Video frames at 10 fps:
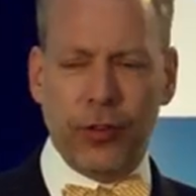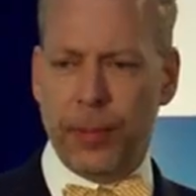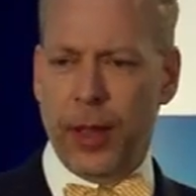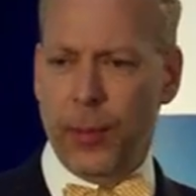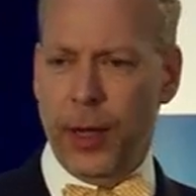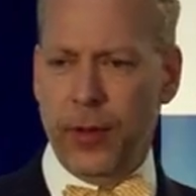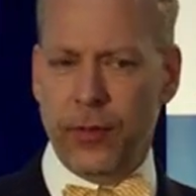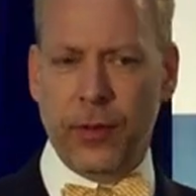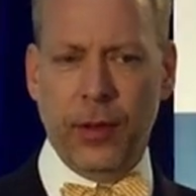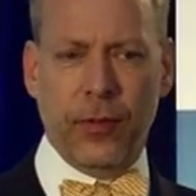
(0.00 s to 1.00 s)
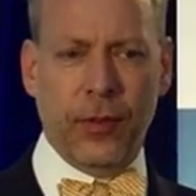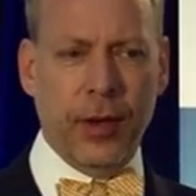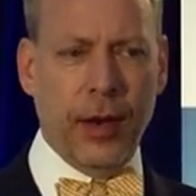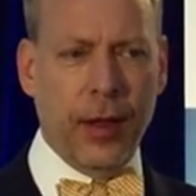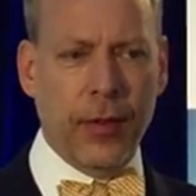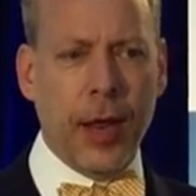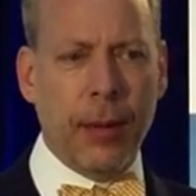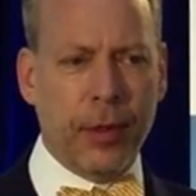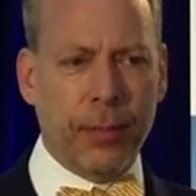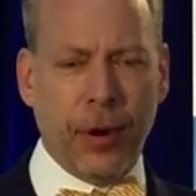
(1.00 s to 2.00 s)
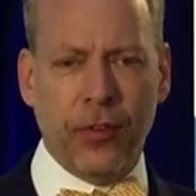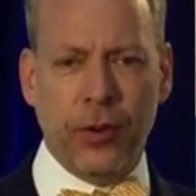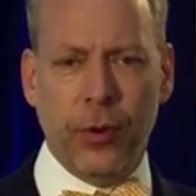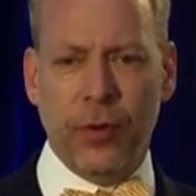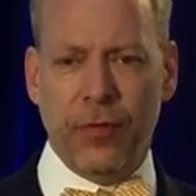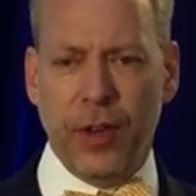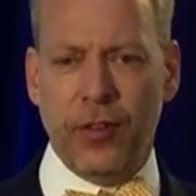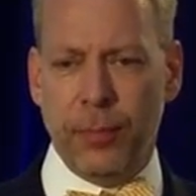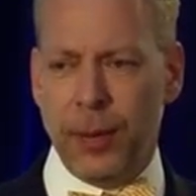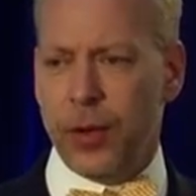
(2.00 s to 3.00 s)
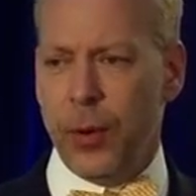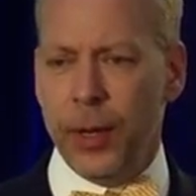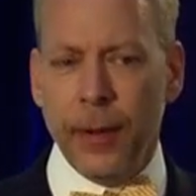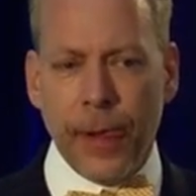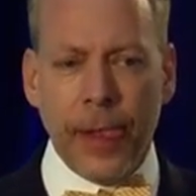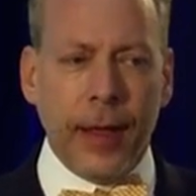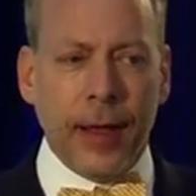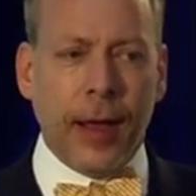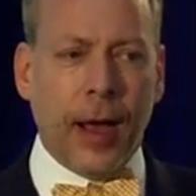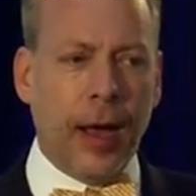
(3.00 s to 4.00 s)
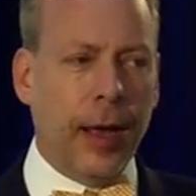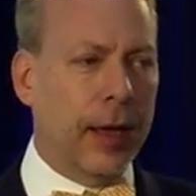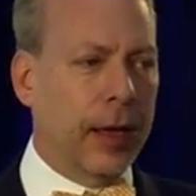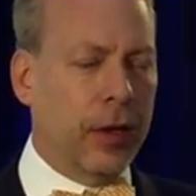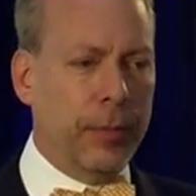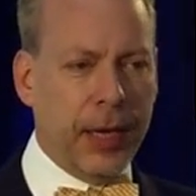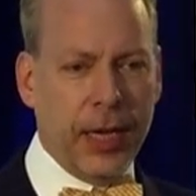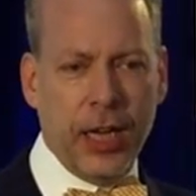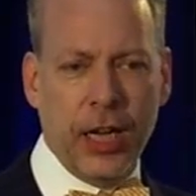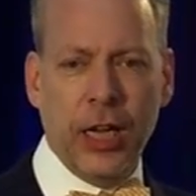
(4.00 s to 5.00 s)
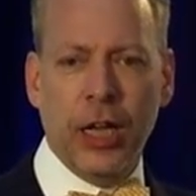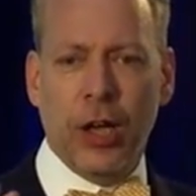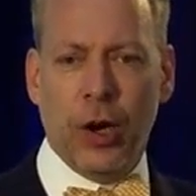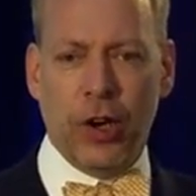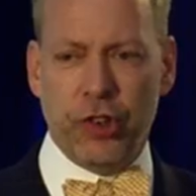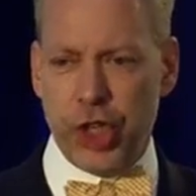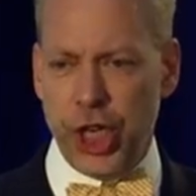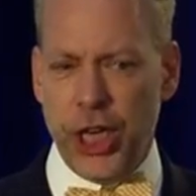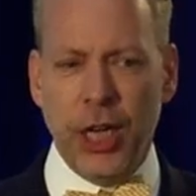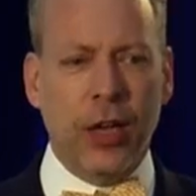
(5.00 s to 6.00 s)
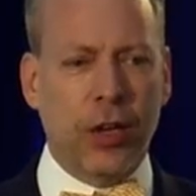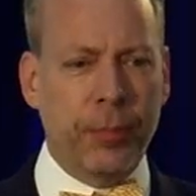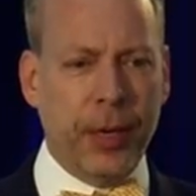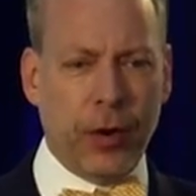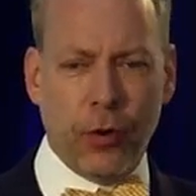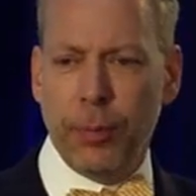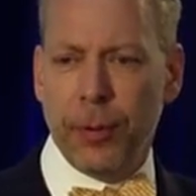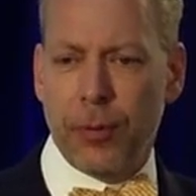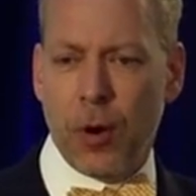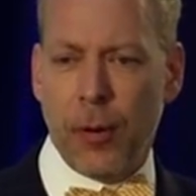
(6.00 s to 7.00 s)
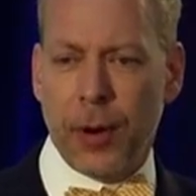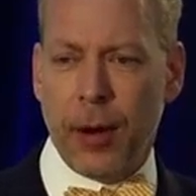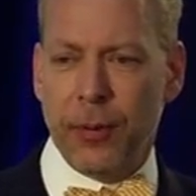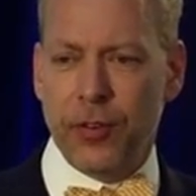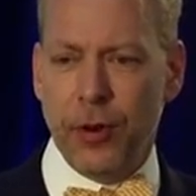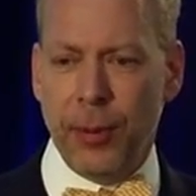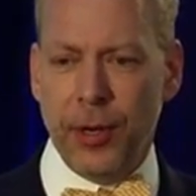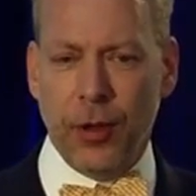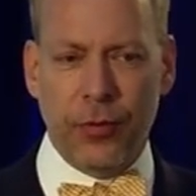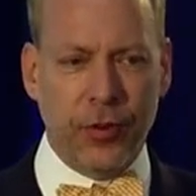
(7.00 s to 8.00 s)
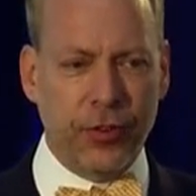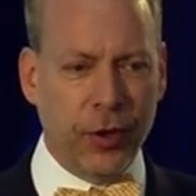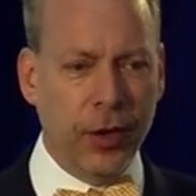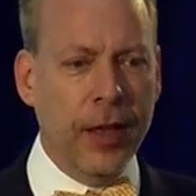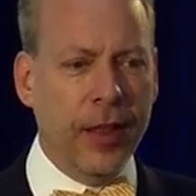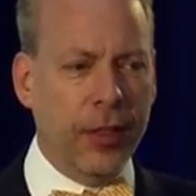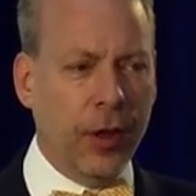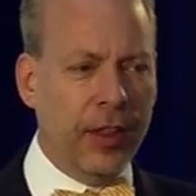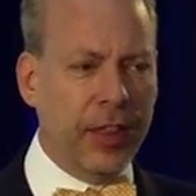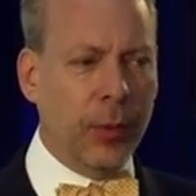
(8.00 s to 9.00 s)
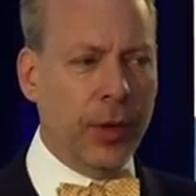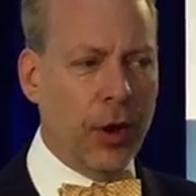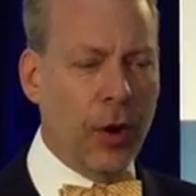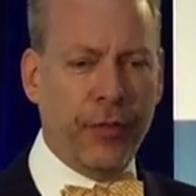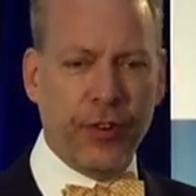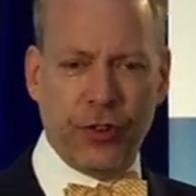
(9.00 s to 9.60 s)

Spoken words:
by the way, is the name of the person who invented Bitcoin. It could be a he or a she, could be a group of programmers, nobody knows for sure. The only thing we know for